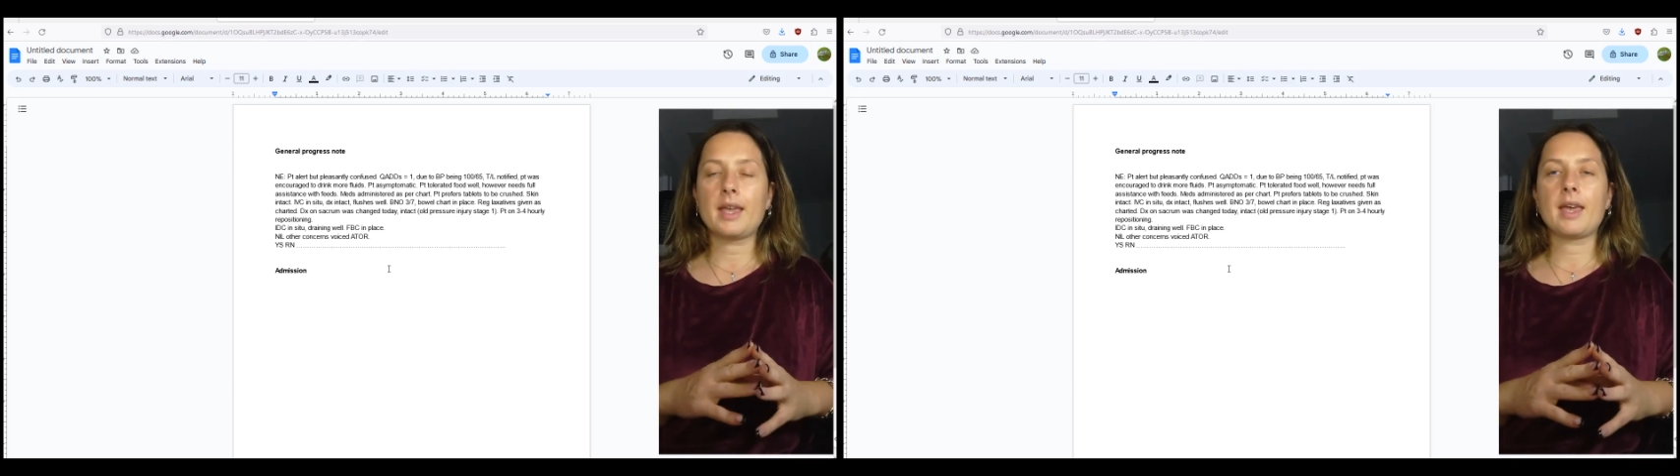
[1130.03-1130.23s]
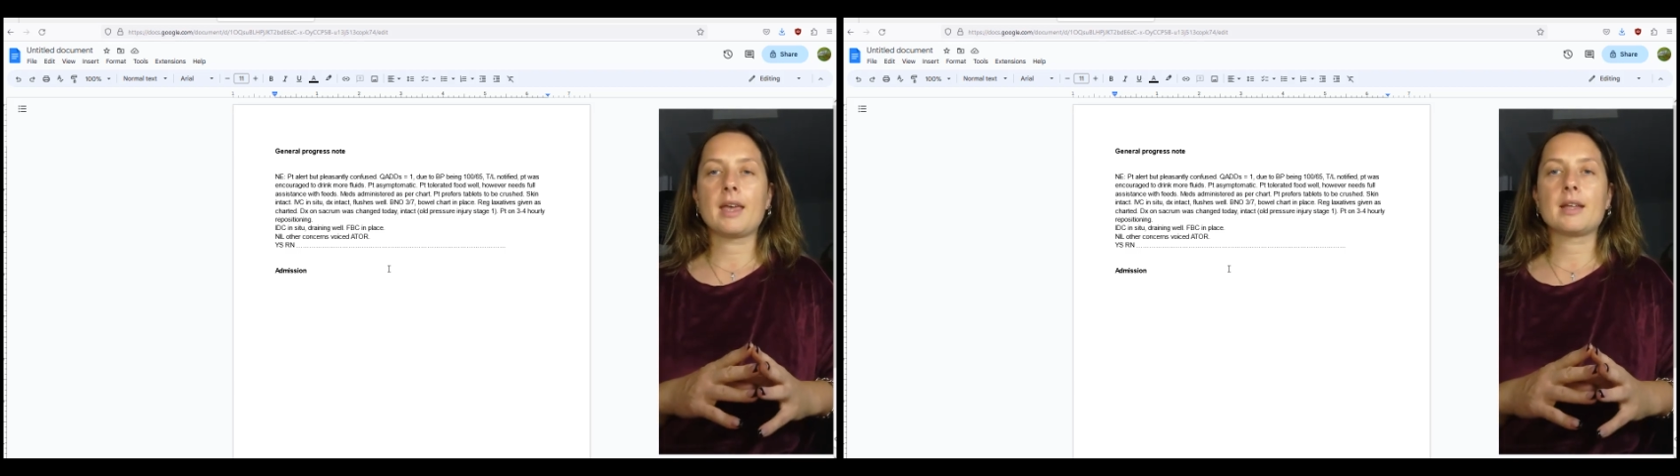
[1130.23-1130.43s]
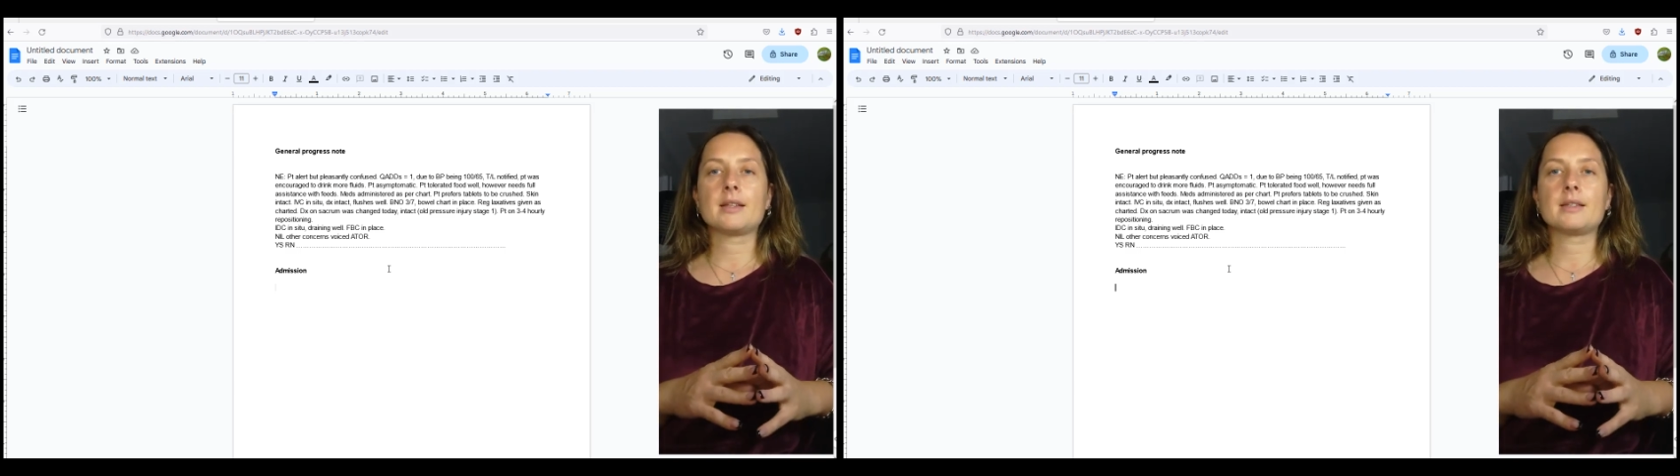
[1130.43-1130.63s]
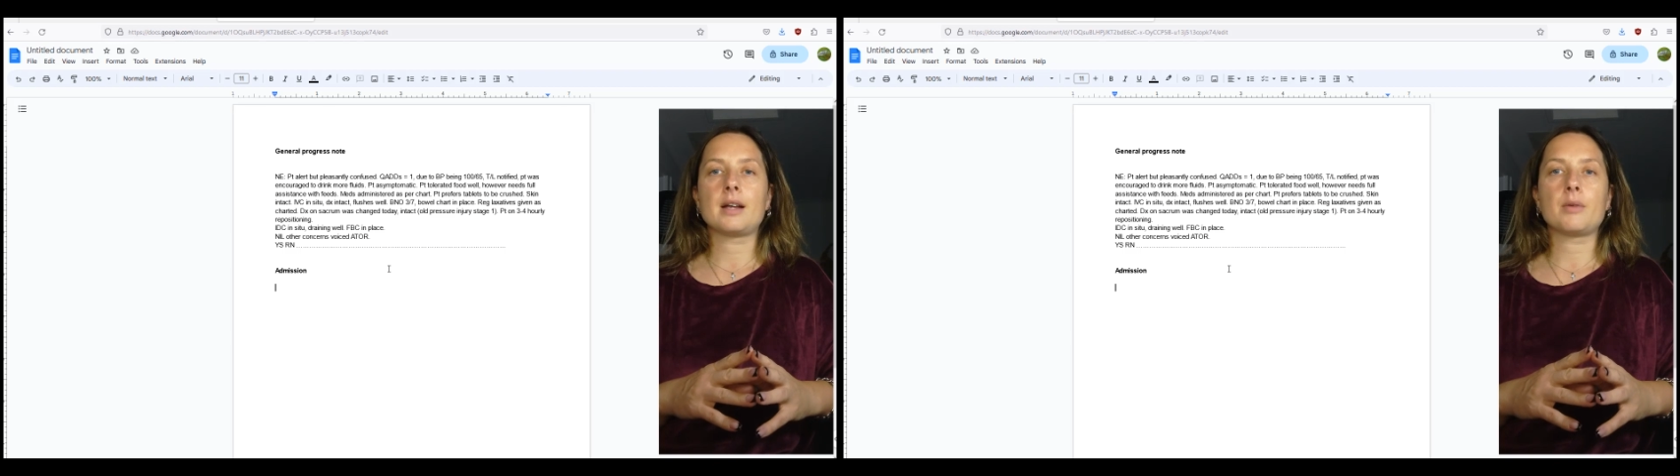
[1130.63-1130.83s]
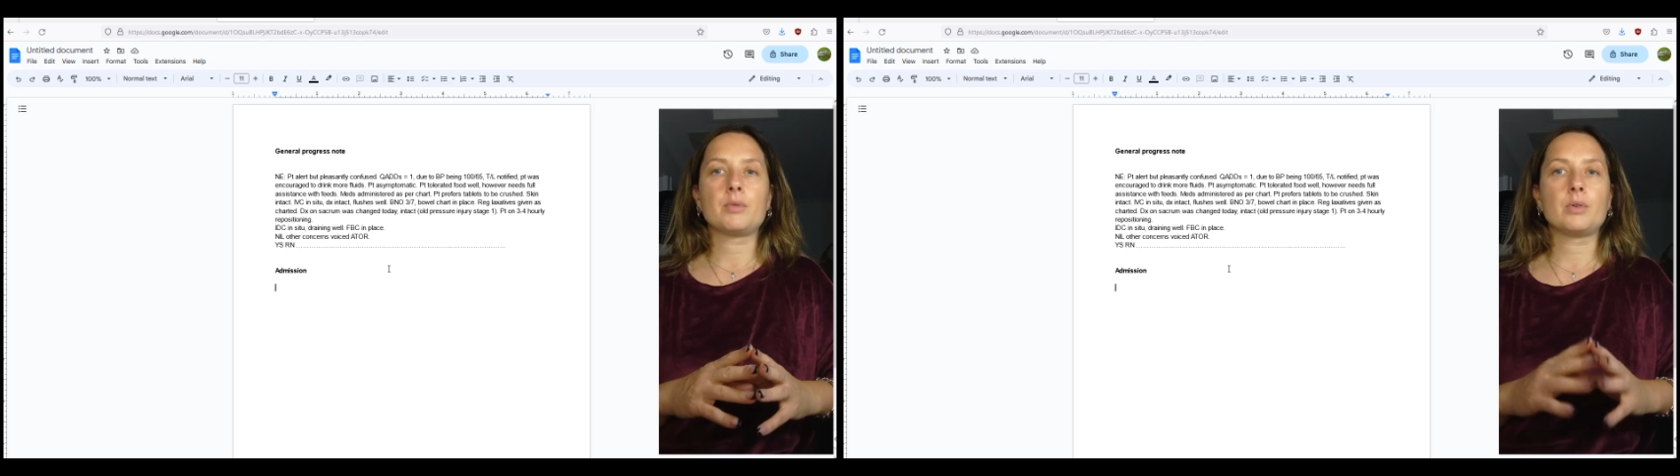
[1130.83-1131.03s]
and
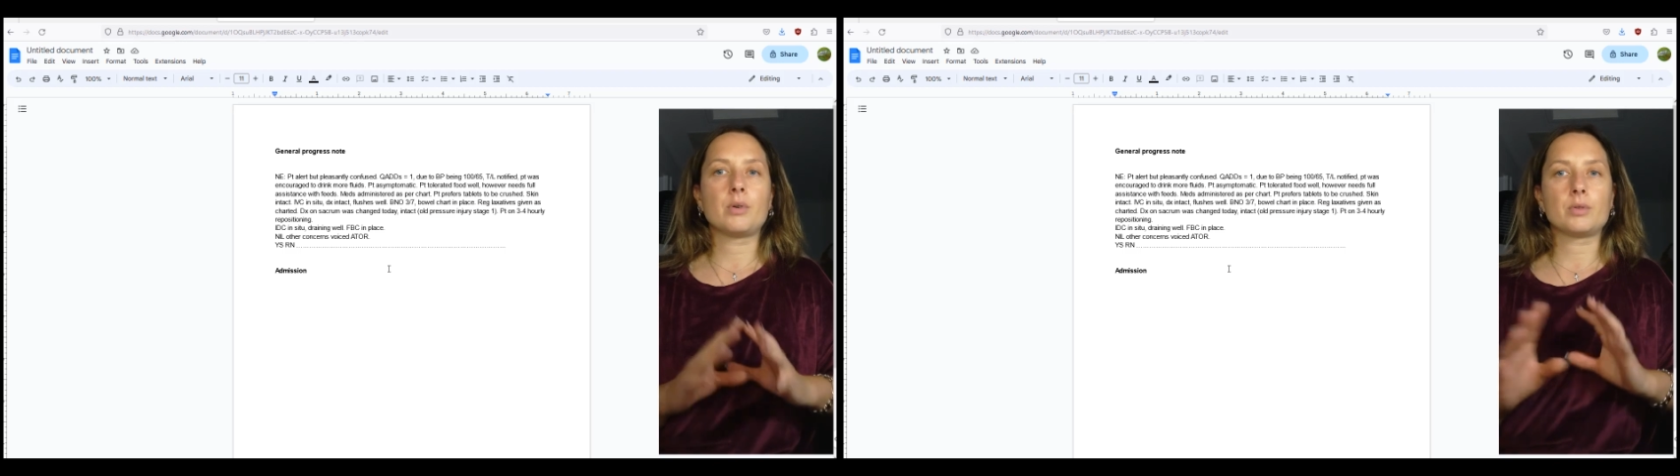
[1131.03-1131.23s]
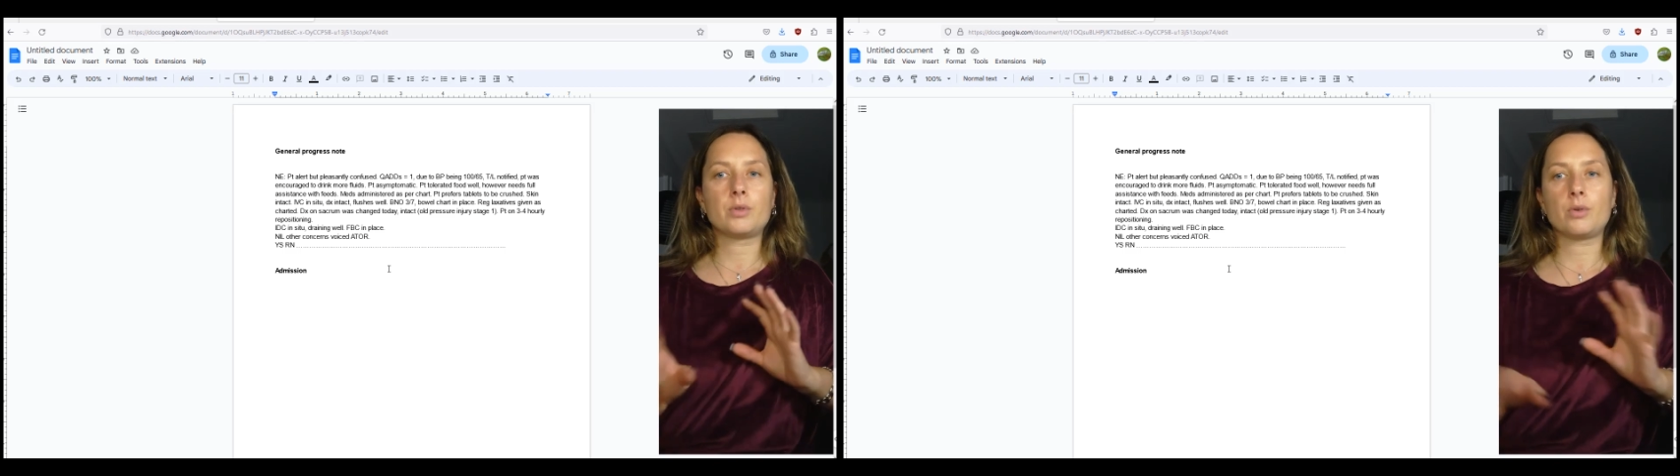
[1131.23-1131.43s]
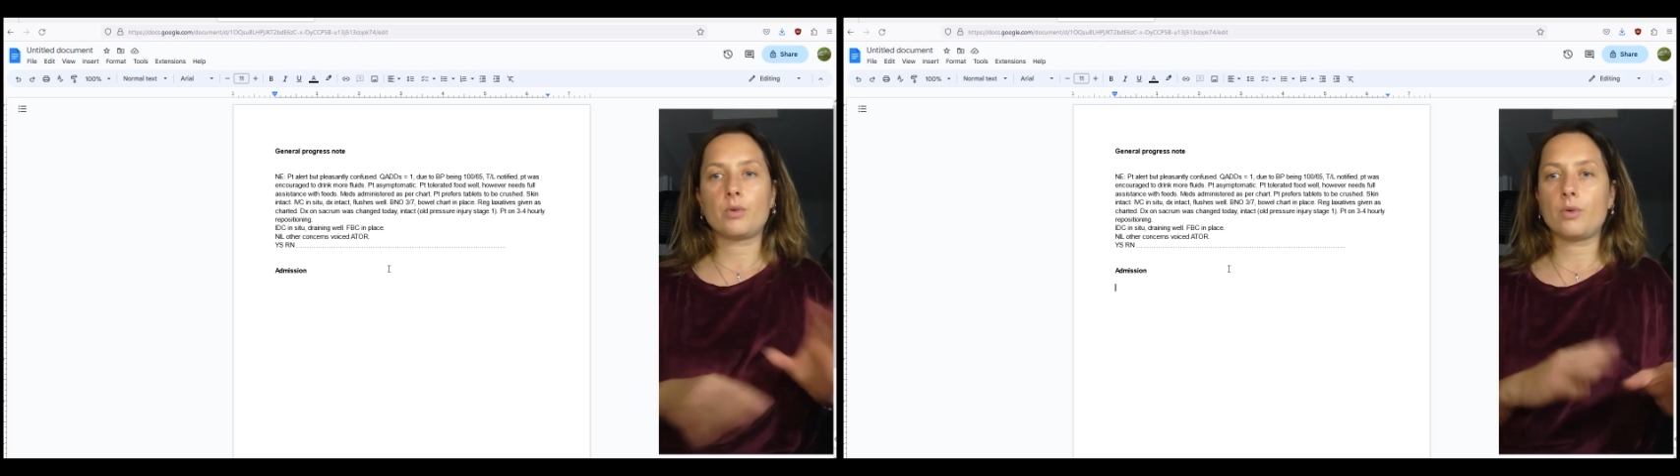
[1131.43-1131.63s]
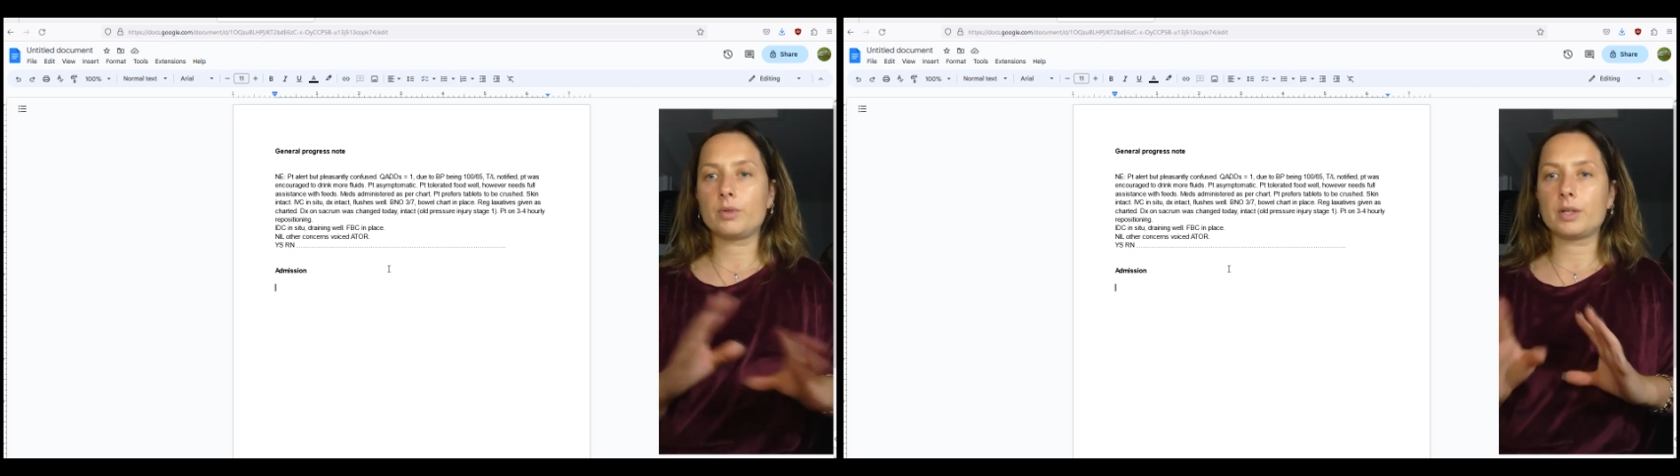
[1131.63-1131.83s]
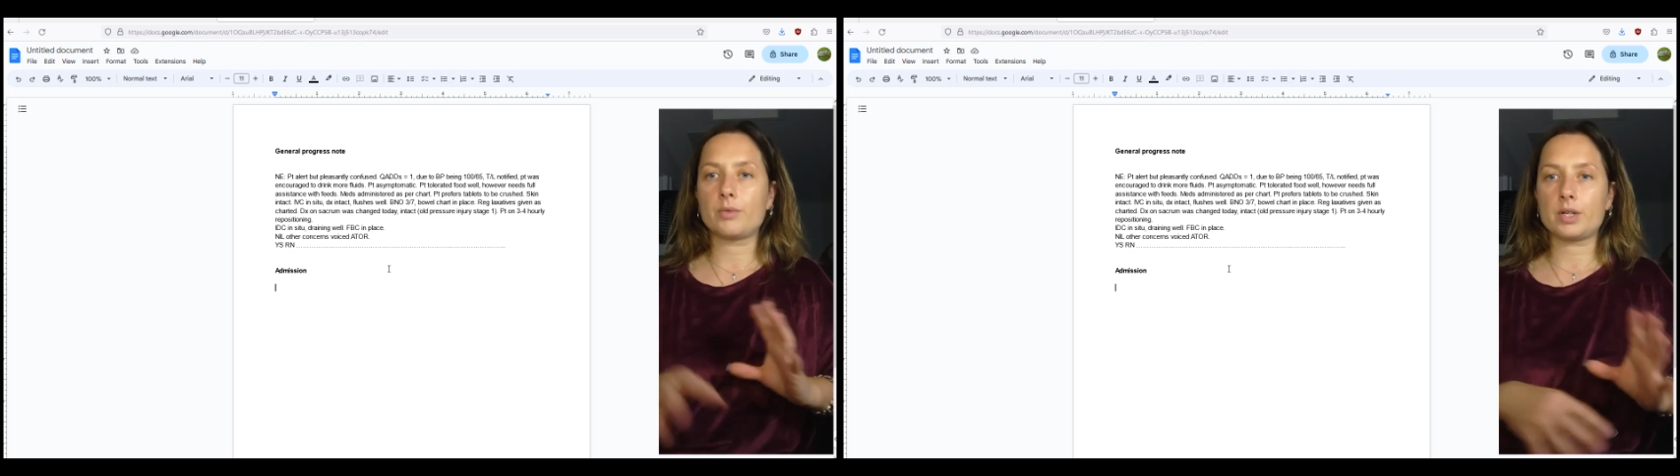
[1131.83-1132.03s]
I will go through
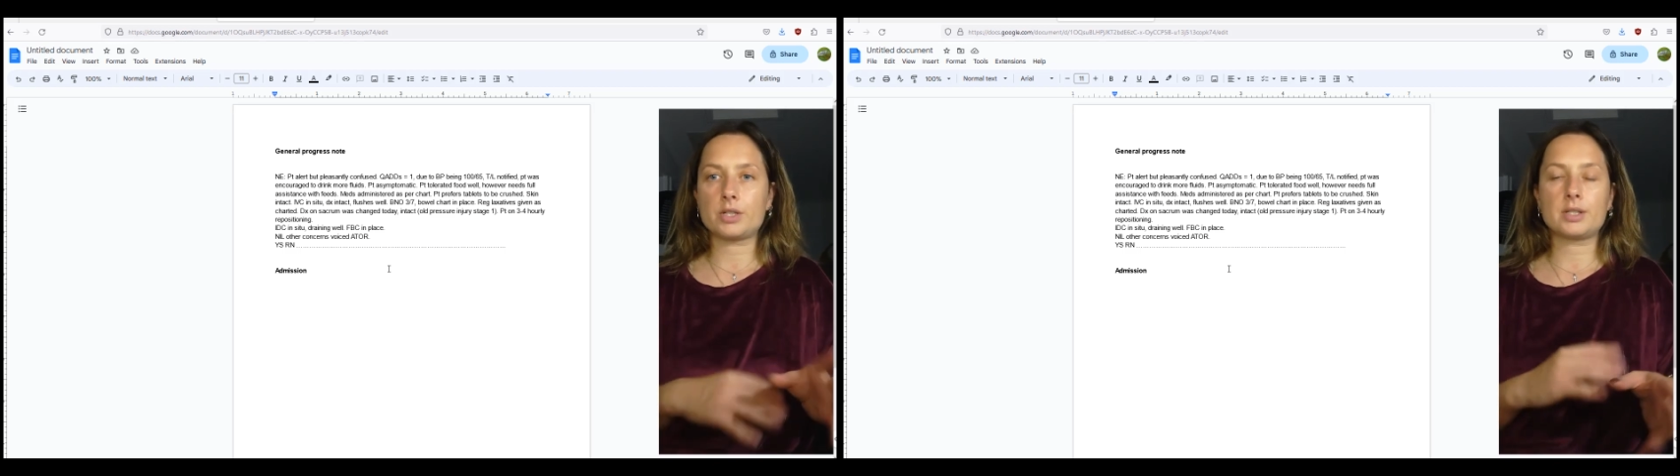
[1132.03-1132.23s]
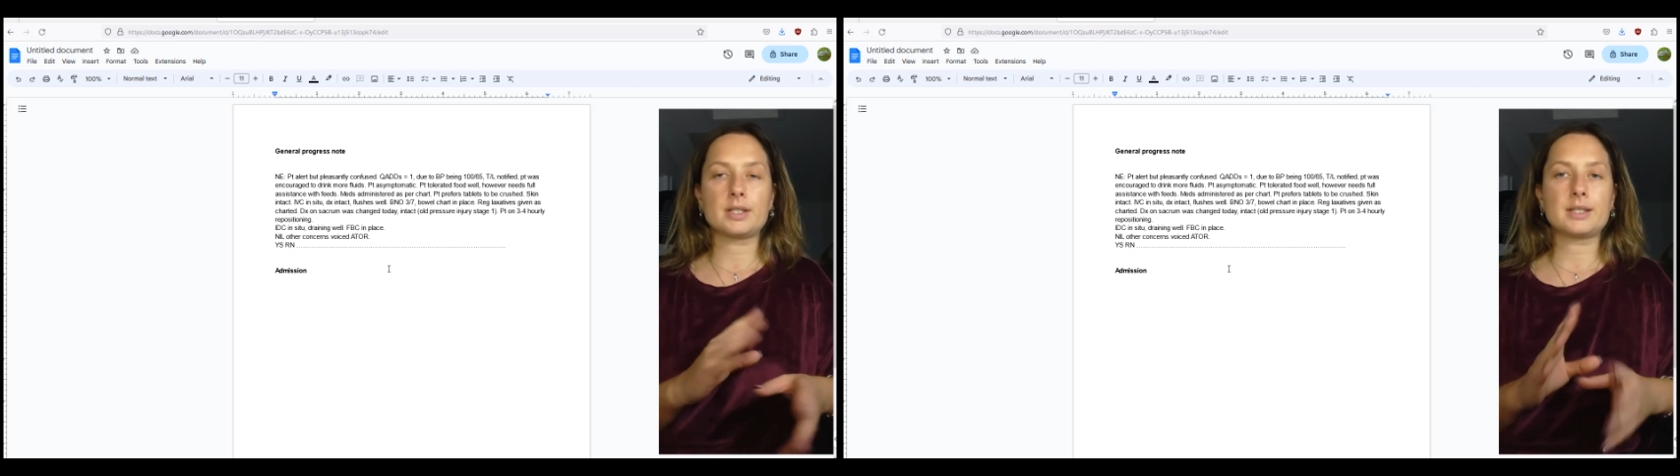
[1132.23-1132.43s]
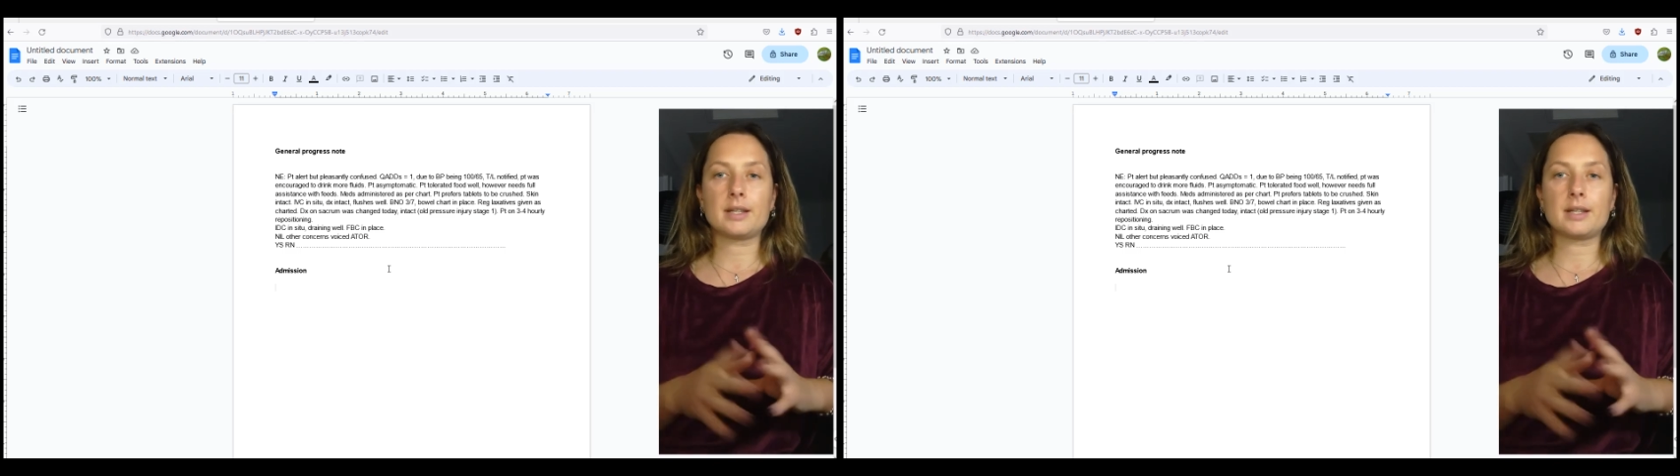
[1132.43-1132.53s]
all the questions